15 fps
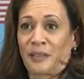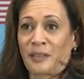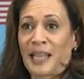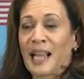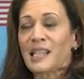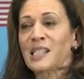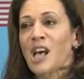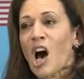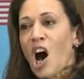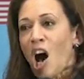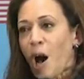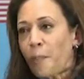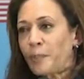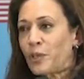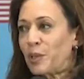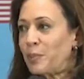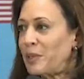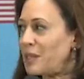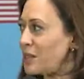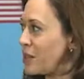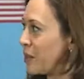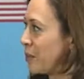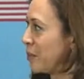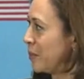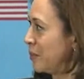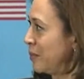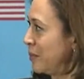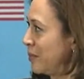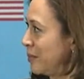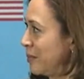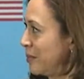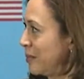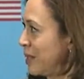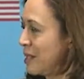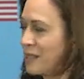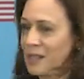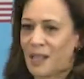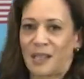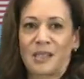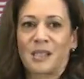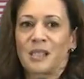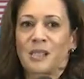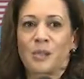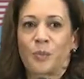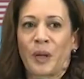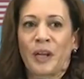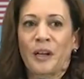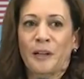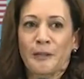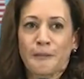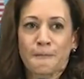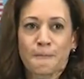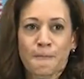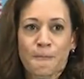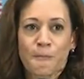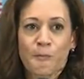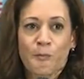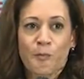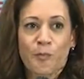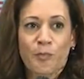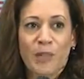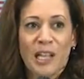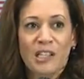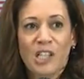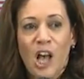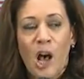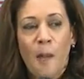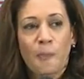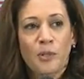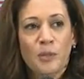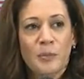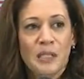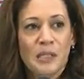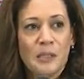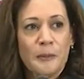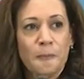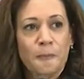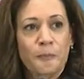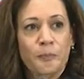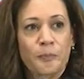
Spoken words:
That's optimism. That's not despair. That's optimism.